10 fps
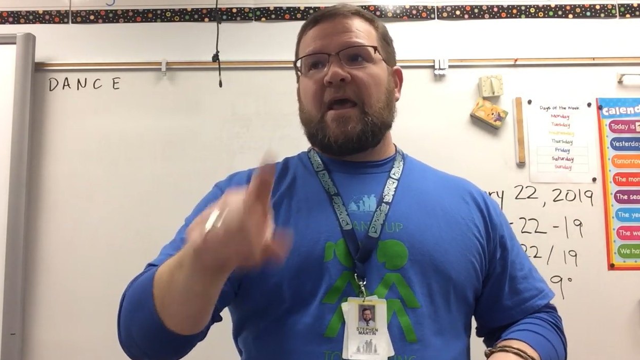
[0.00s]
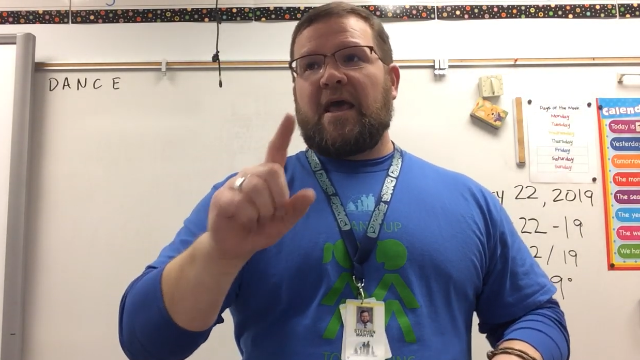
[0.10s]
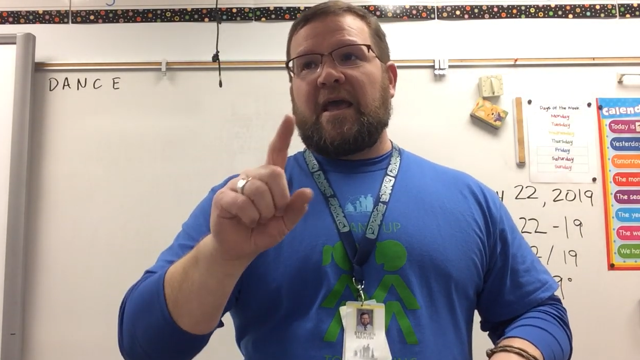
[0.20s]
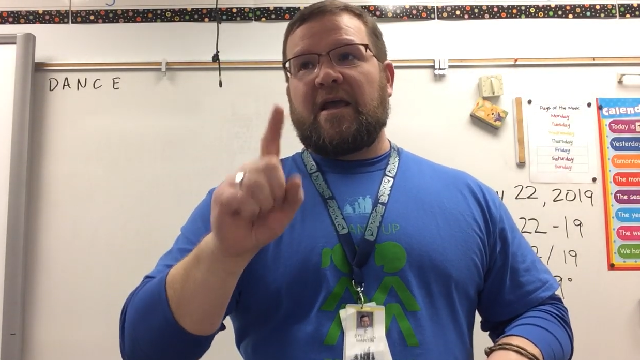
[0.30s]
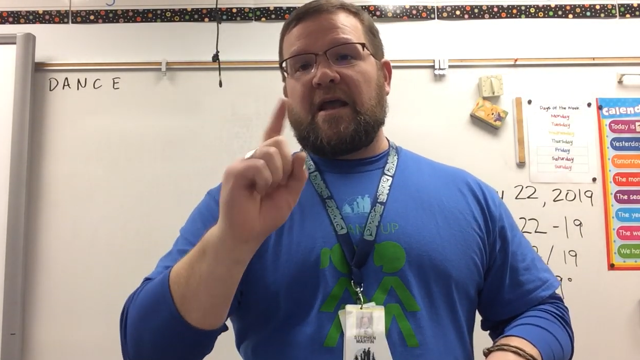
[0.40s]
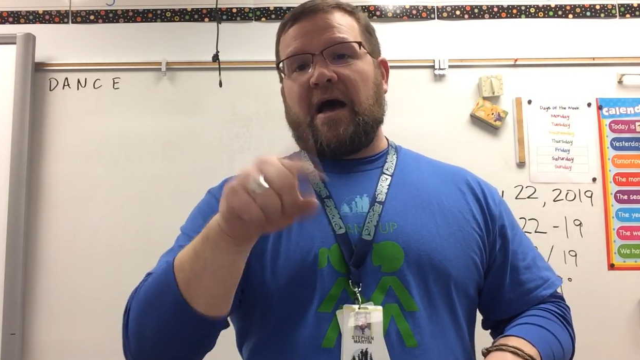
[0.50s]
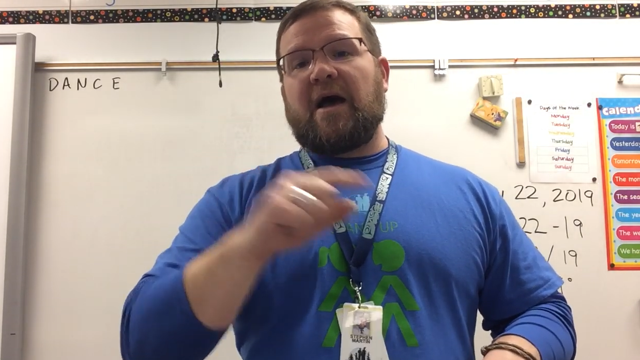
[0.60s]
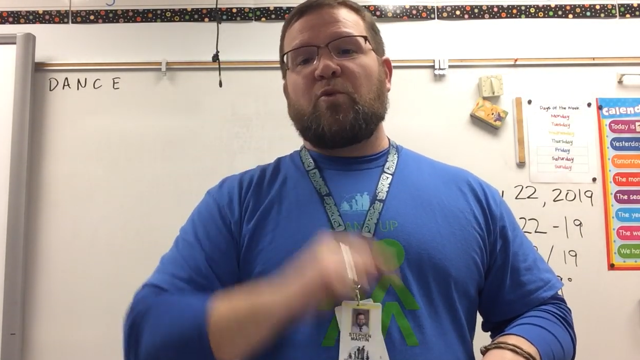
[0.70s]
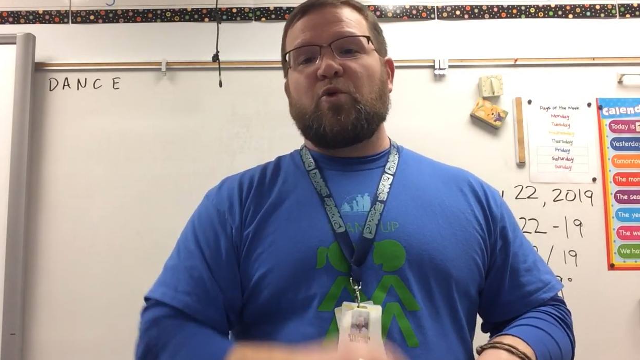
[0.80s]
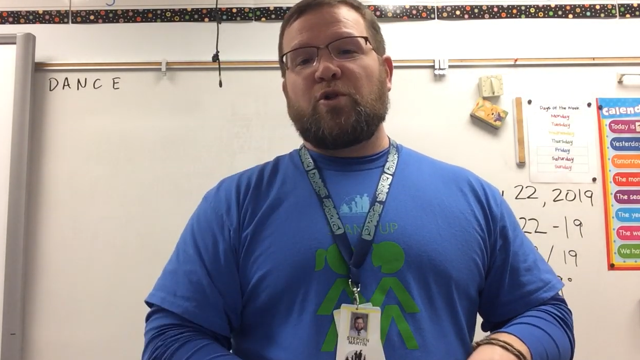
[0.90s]
and
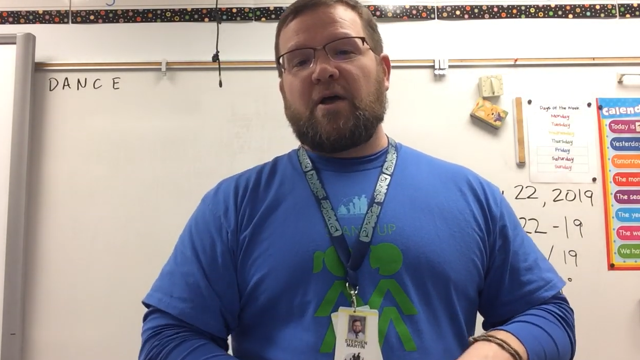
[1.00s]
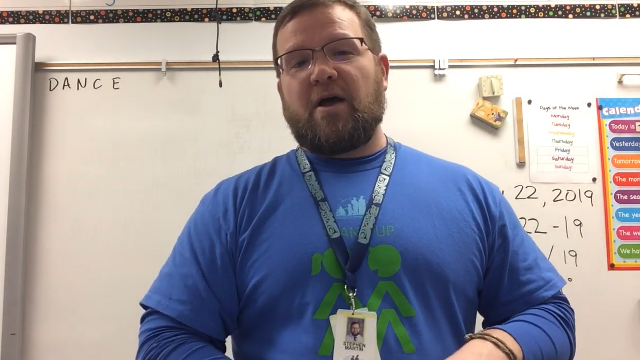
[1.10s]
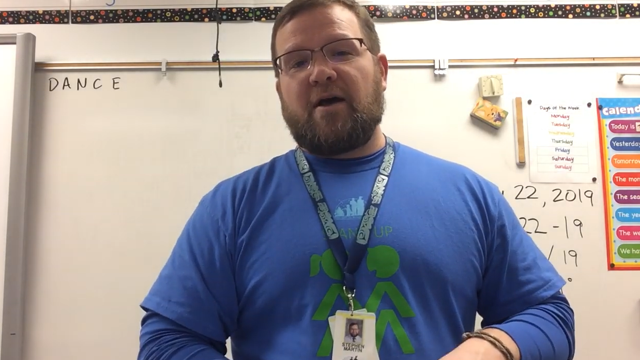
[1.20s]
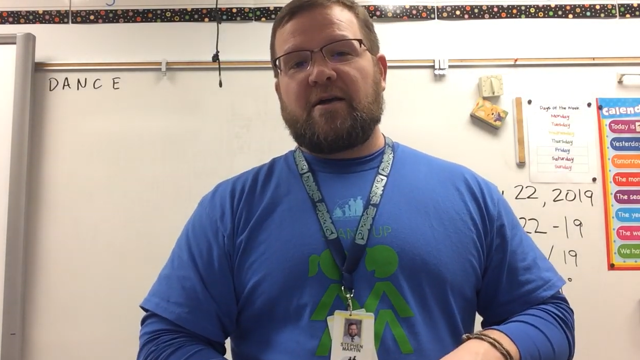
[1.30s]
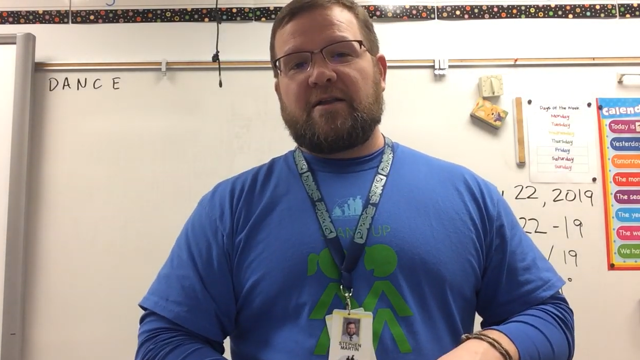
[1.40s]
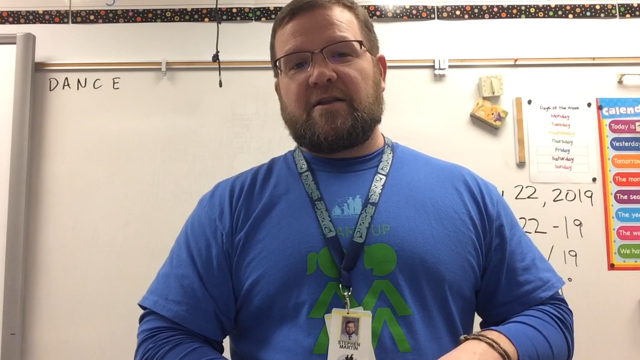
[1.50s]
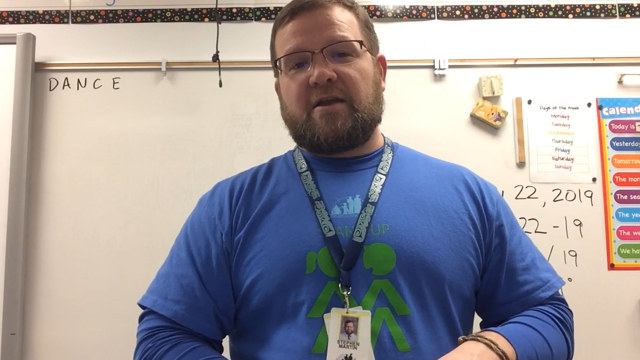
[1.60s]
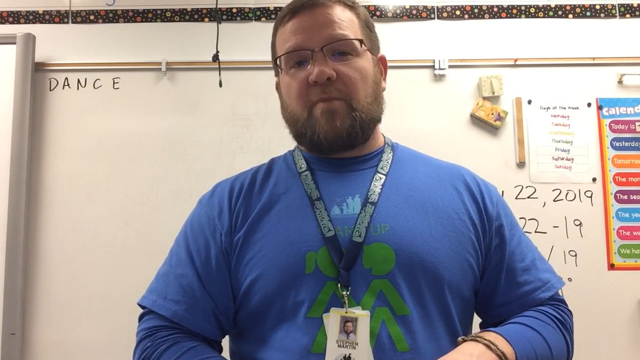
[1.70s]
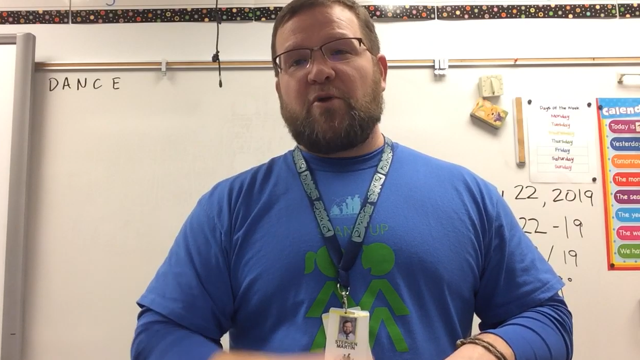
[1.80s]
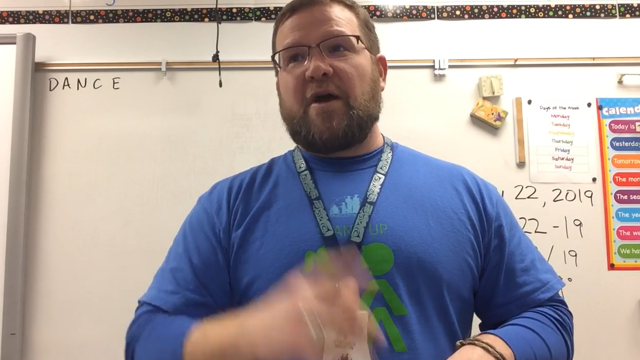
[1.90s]
I will
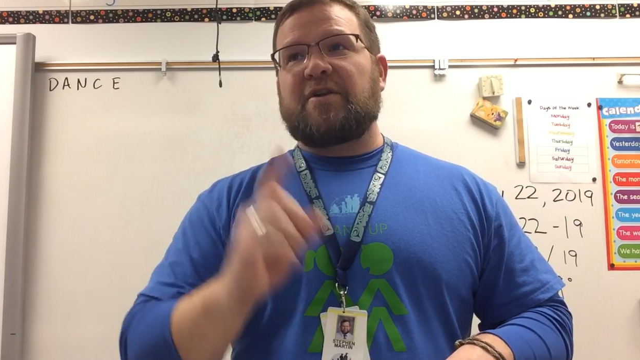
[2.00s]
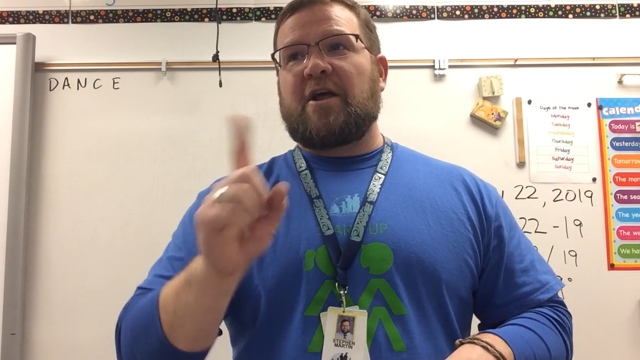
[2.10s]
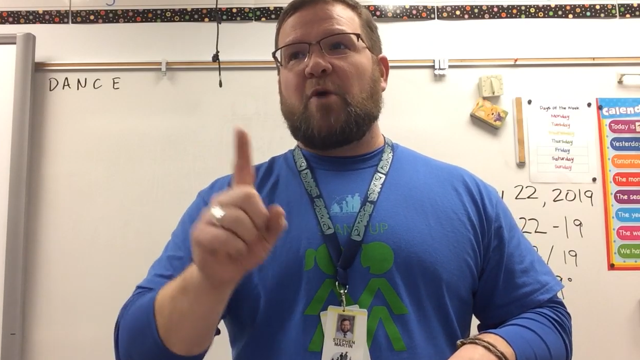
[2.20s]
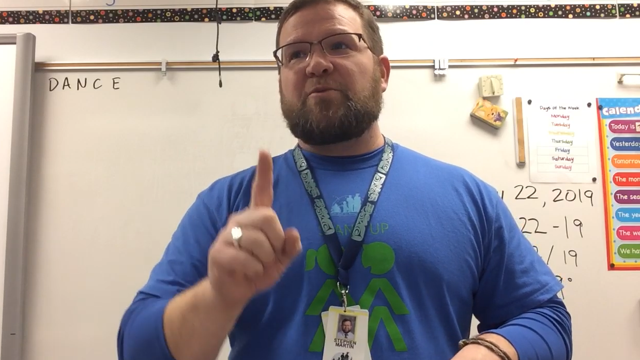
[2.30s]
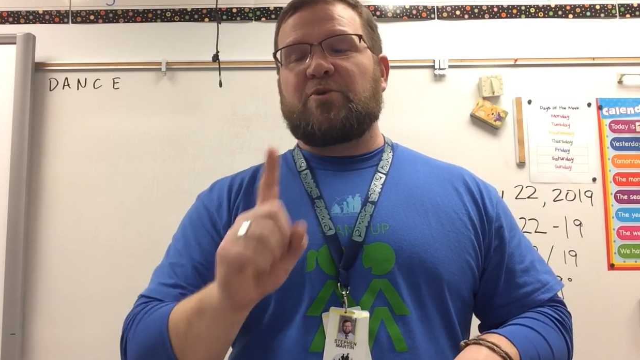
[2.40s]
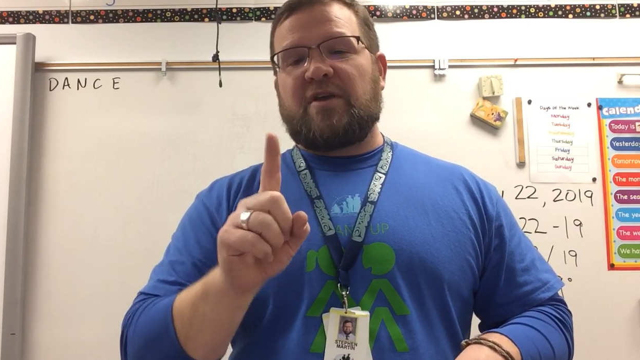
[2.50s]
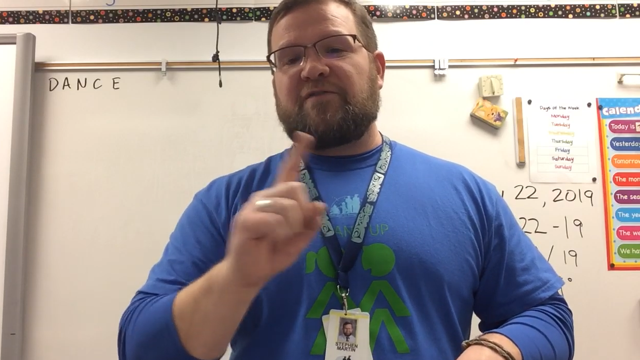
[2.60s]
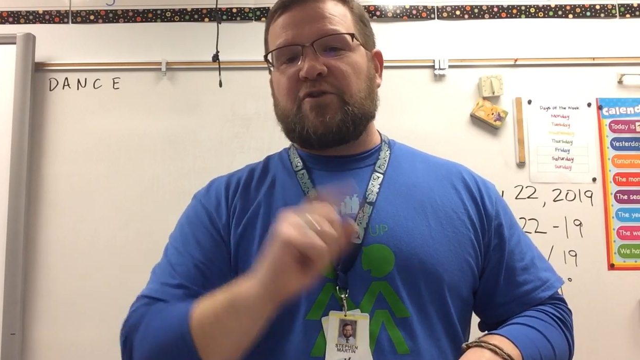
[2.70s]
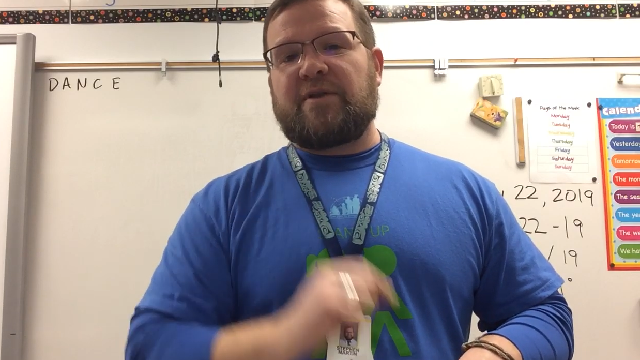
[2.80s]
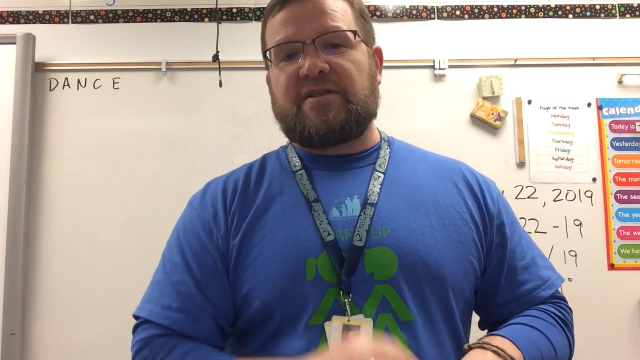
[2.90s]
come around and help you
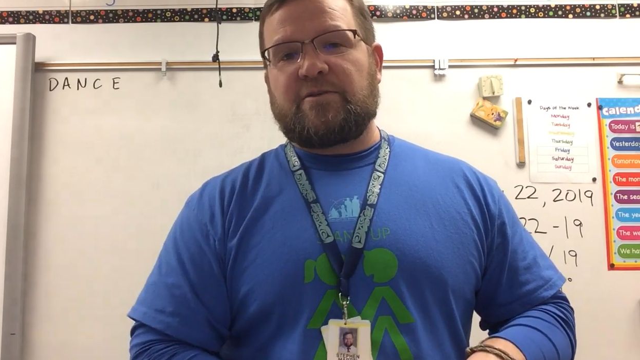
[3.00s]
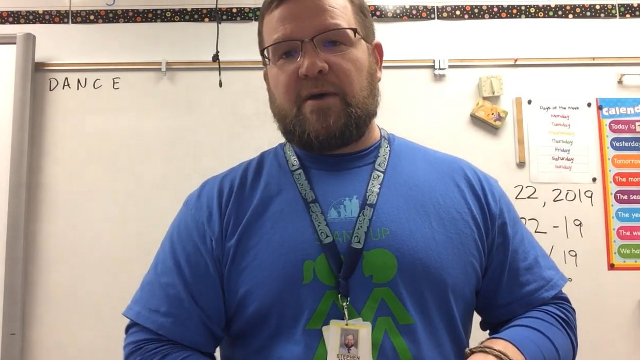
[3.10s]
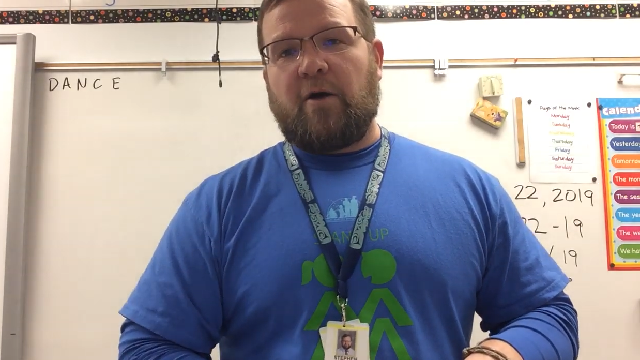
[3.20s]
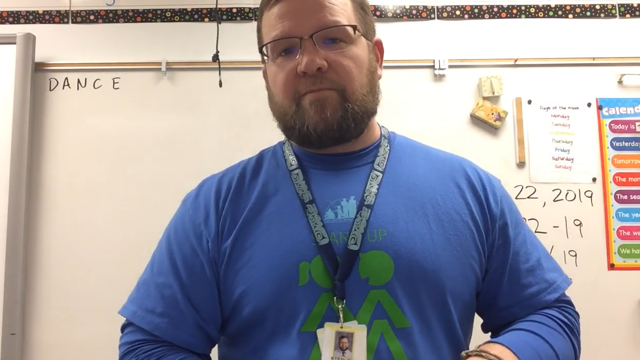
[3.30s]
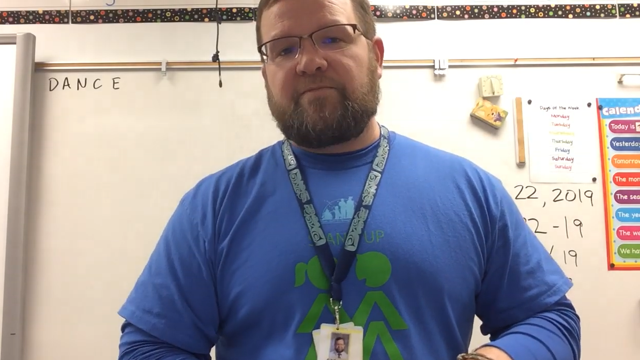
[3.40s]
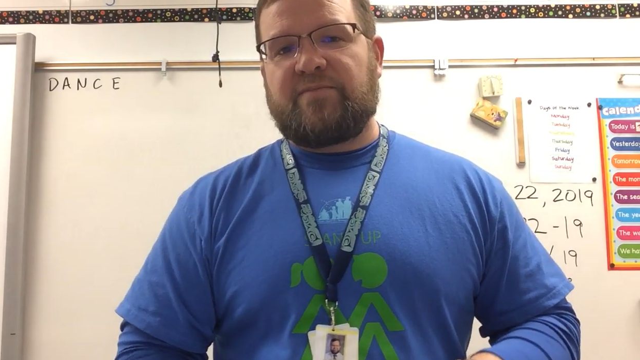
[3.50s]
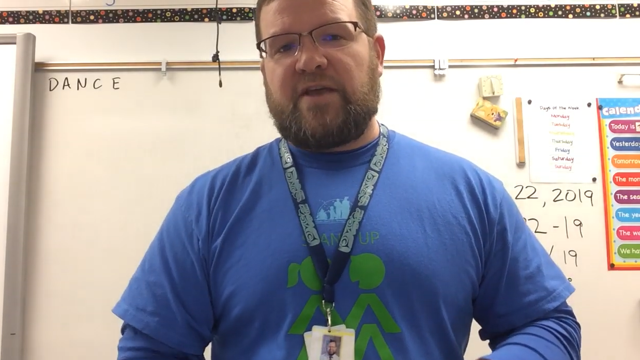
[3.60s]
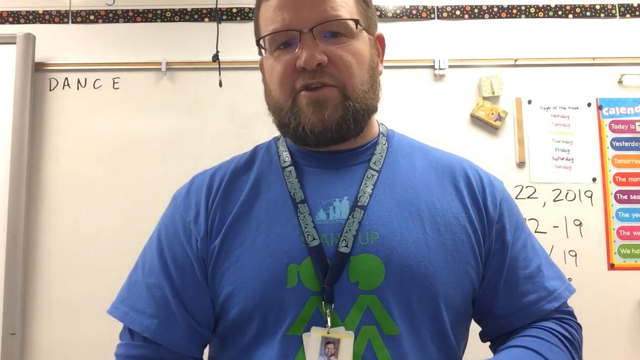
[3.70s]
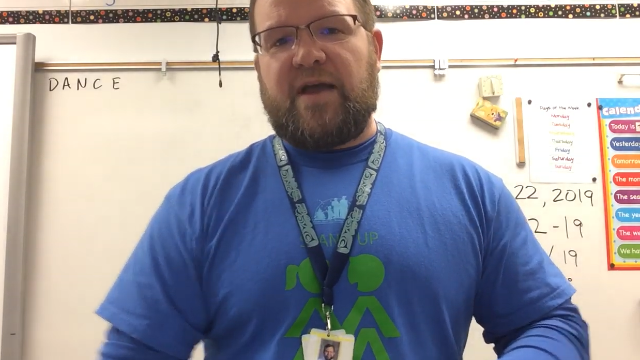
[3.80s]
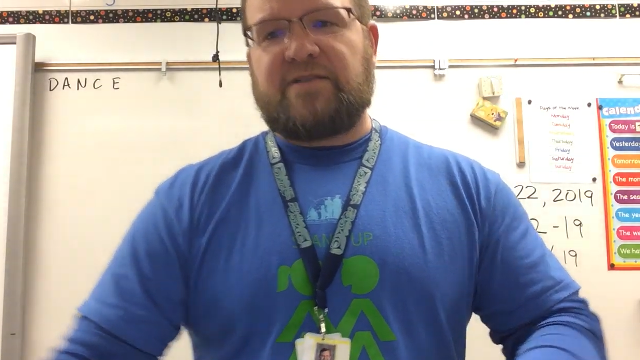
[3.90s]
if you need some help. Thank you,